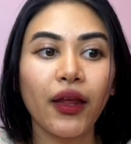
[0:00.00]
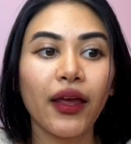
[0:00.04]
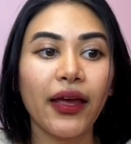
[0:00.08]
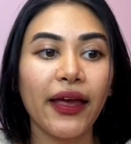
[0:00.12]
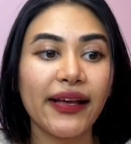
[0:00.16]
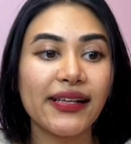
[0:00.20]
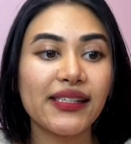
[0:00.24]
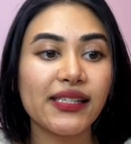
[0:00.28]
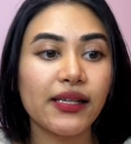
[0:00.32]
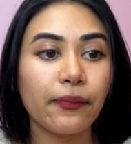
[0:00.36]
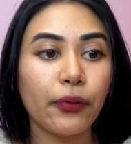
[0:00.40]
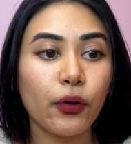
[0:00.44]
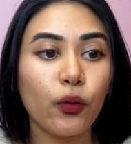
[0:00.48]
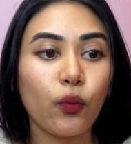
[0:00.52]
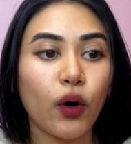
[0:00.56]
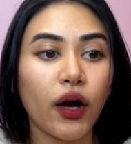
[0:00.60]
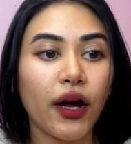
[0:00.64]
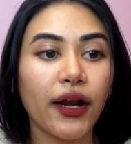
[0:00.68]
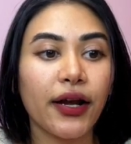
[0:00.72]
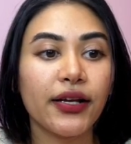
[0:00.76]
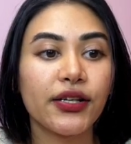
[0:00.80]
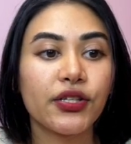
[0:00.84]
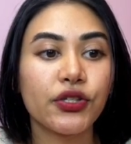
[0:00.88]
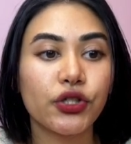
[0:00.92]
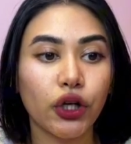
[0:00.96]
Example
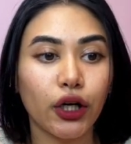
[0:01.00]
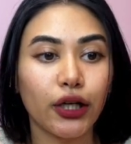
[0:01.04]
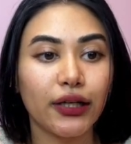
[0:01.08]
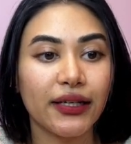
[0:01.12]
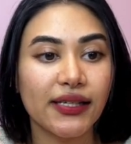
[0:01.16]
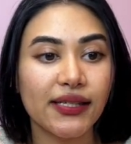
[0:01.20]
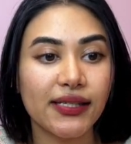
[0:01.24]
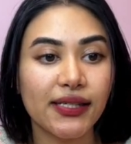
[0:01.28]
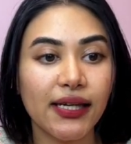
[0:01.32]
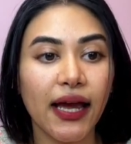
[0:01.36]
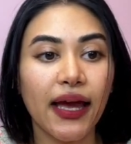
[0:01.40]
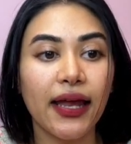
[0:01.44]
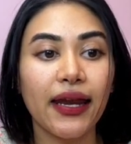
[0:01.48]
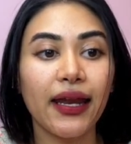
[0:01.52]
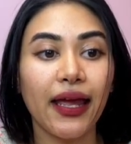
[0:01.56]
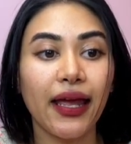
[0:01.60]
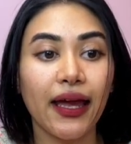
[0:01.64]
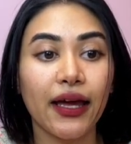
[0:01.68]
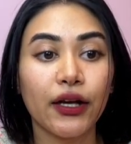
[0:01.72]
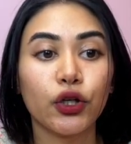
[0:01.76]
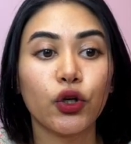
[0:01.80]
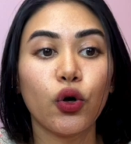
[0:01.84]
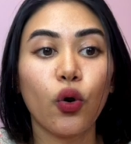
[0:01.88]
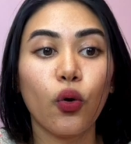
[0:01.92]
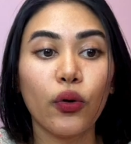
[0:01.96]
1, start is 10
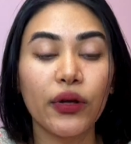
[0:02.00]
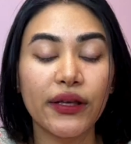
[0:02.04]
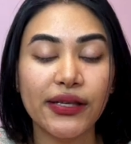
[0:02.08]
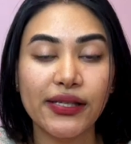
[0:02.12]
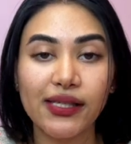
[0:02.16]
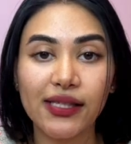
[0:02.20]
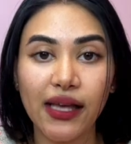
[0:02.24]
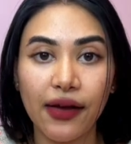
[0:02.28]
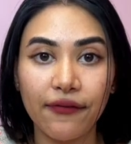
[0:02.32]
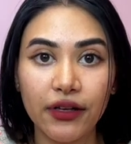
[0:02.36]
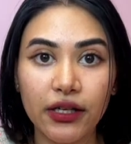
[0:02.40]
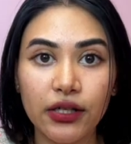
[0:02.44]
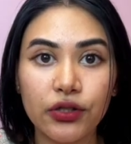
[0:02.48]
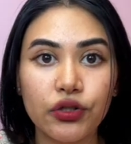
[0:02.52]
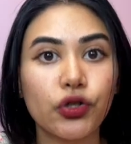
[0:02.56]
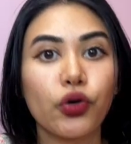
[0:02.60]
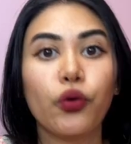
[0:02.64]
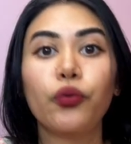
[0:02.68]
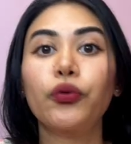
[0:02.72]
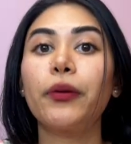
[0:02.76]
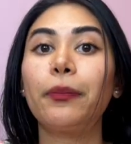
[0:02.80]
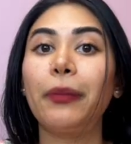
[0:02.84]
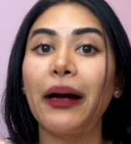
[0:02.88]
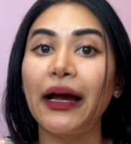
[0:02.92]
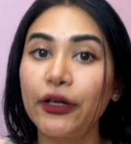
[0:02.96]
and goal is 7, so
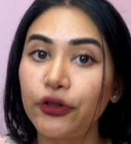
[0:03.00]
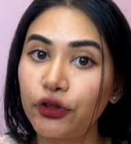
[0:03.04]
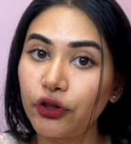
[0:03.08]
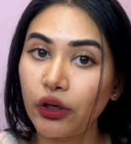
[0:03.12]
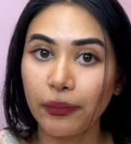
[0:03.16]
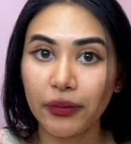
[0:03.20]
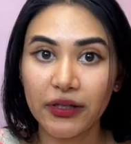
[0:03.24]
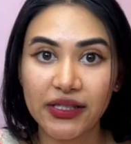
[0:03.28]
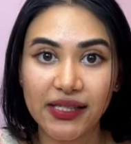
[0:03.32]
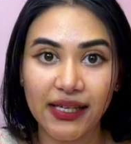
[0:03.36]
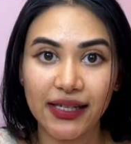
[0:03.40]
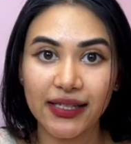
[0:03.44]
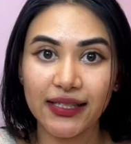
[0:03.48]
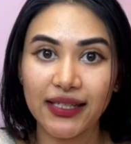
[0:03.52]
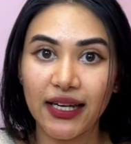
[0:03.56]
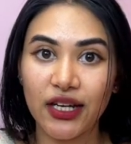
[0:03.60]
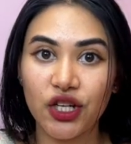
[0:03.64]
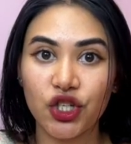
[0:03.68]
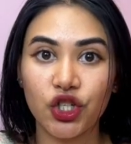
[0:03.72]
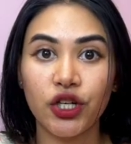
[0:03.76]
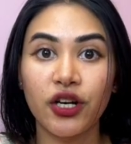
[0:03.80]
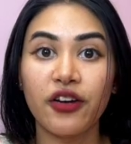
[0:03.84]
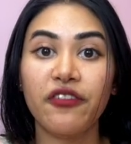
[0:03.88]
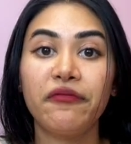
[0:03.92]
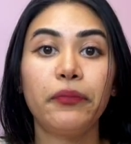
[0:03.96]
the binary
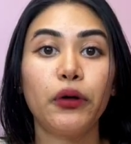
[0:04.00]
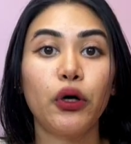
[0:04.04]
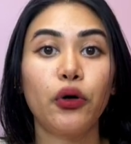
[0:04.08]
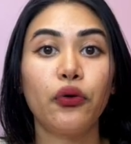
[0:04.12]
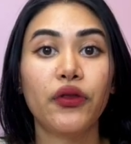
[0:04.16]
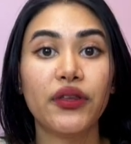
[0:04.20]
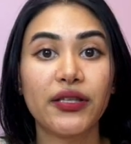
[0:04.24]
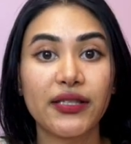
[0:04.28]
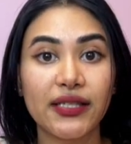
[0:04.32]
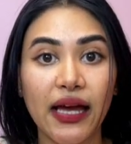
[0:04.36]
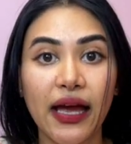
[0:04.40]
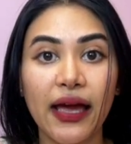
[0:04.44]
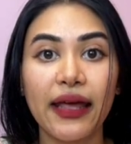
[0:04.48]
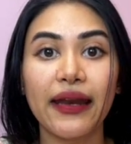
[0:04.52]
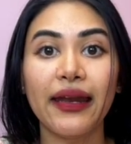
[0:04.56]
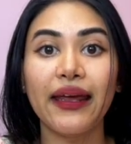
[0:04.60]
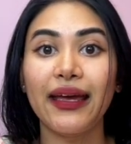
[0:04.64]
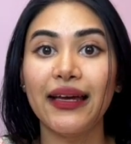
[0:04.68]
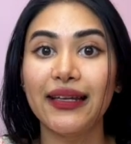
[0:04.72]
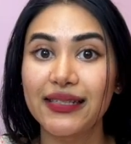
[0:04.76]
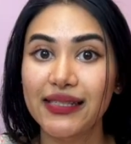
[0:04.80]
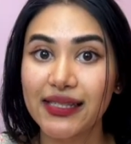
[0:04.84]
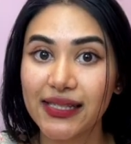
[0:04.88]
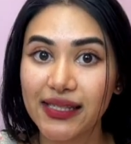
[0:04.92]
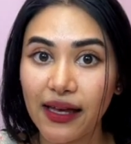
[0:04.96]
representation of both 10
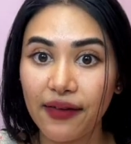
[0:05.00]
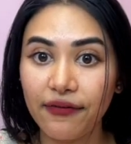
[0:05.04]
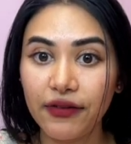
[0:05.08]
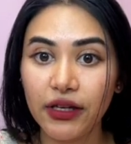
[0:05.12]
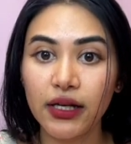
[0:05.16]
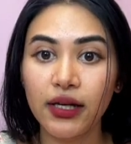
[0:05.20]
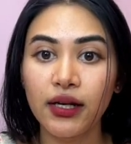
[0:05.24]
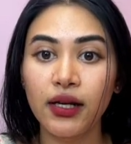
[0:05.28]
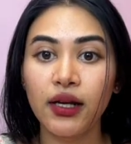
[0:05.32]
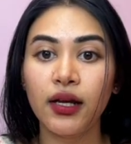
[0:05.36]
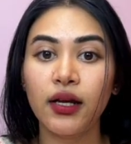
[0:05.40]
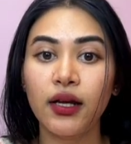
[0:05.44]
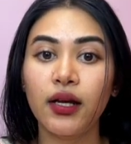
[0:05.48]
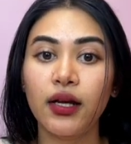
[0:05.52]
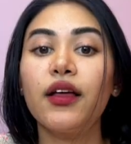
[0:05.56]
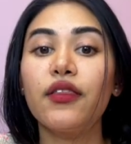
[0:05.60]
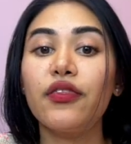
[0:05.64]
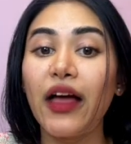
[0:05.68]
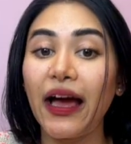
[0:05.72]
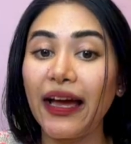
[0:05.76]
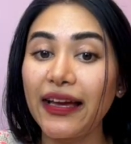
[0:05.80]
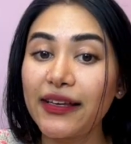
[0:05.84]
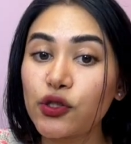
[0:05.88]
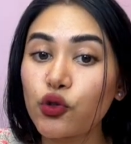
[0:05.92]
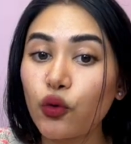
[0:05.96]
and 7,
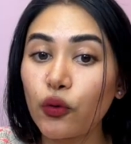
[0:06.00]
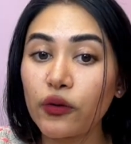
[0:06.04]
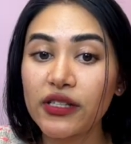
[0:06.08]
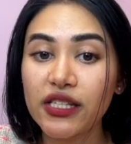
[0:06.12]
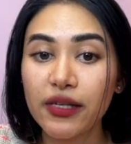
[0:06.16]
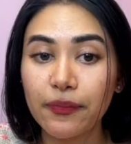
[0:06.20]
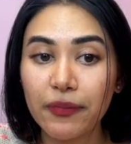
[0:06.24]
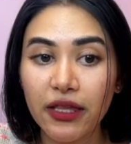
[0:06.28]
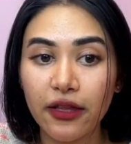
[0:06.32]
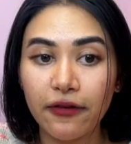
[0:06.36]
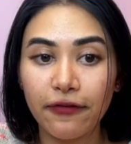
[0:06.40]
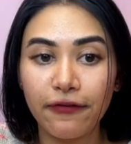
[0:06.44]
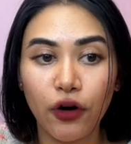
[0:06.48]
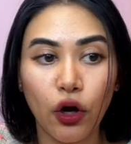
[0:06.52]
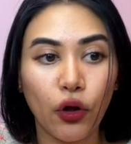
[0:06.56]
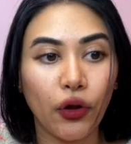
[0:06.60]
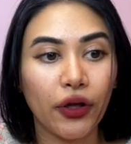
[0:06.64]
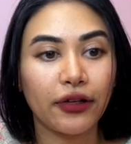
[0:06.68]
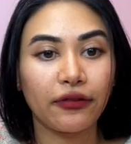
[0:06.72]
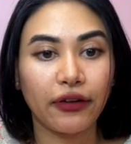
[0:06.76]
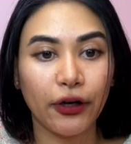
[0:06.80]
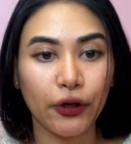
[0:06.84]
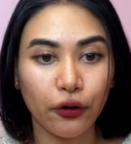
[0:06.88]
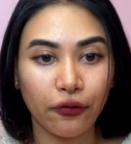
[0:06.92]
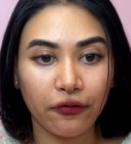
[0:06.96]
that is going to be the following
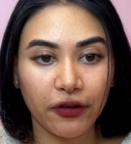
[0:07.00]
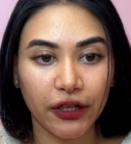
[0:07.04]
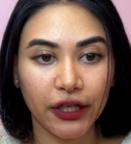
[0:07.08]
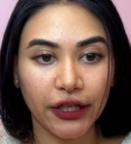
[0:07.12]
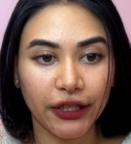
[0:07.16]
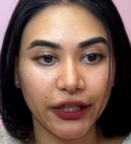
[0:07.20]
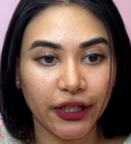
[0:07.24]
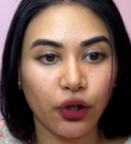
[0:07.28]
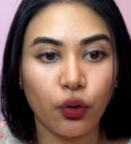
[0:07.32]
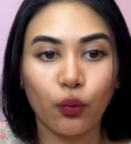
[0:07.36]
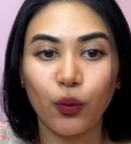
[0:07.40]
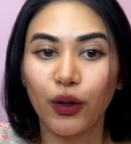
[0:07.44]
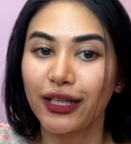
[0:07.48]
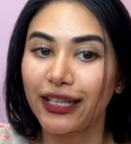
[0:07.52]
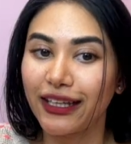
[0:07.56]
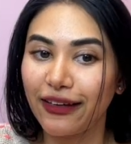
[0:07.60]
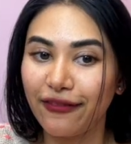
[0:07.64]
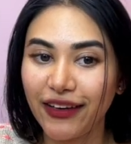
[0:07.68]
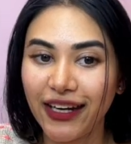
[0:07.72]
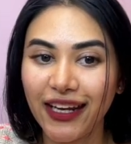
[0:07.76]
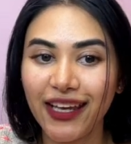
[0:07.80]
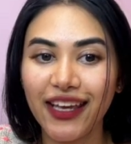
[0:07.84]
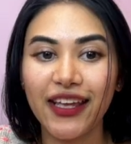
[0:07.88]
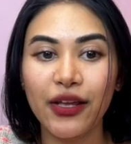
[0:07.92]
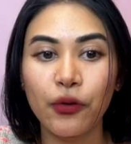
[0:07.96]
right over here. We're
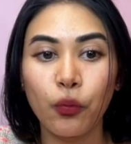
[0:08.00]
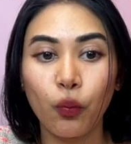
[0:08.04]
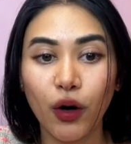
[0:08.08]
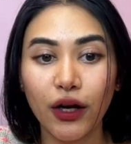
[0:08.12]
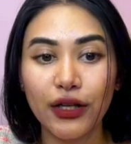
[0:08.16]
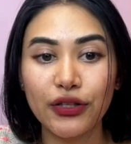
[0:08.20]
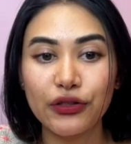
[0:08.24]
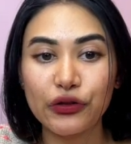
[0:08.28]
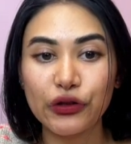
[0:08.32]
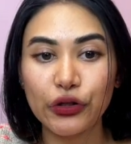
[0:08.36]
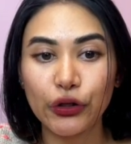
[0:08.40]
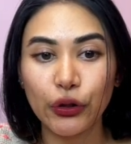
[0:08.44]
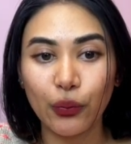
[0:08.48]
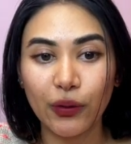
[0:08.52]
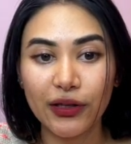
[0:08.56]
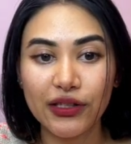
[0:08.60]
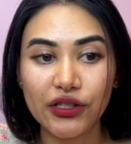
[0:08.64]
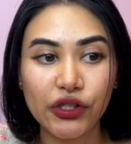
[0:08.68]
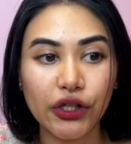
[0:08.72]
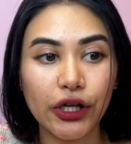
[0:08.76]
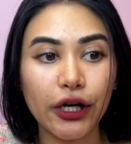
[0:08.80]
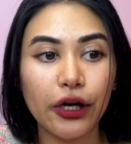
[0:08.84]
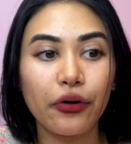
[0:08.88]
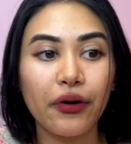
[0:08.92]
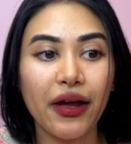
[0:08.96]
given it 1, 0, 1,
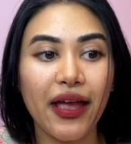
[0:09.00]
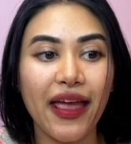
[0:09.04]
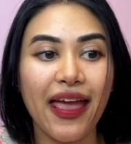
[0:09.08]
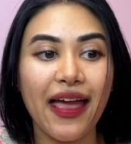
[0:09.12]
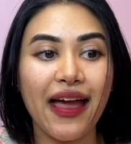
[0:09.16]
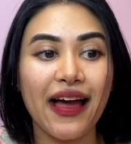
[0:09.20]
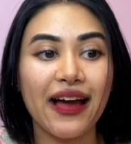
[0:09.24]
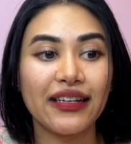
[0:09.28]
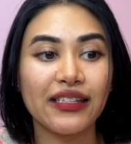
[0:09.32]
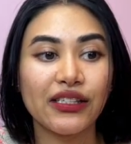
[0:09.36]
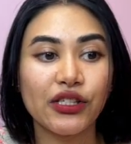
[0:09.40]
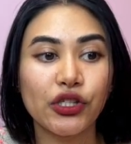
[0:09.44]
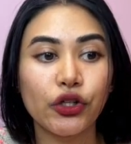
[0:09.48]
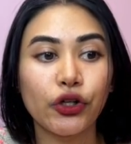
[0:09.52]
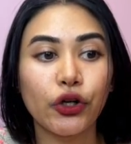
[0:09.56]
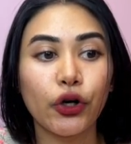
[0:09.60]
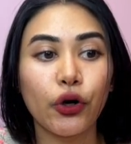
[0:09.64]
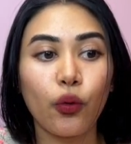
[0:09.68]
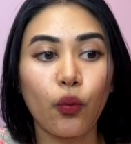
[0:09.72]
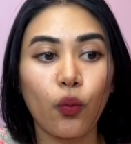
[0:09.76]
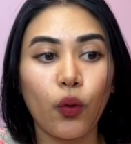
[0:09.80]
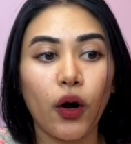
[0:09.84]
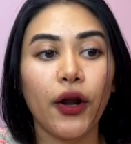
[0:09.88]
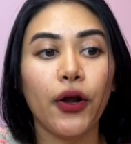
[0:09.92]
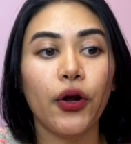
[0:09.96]
0, and 0,
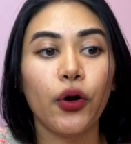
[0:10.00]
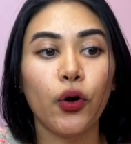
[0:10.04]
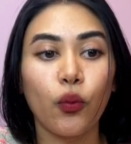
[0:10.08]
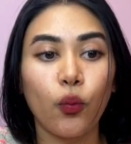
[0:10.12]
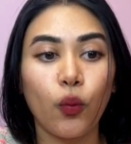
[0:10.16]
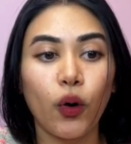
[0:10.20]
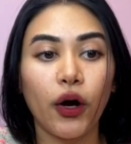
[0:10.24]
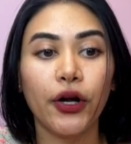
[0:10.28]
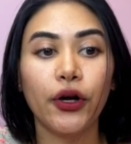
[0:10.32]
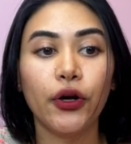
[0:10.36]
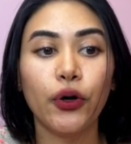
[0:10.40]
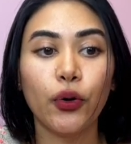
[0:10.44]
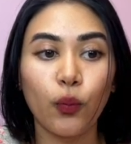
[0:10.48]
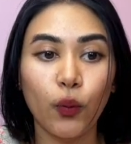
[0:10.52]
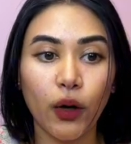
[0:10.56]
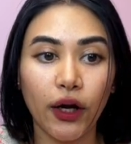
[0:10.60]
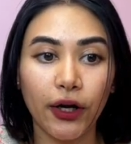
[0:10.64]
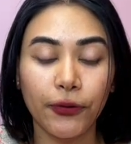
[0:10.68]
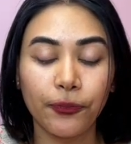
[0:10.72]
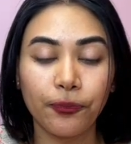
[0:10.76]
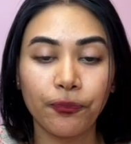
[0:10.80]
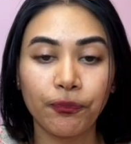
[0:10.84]
1, 1, 1.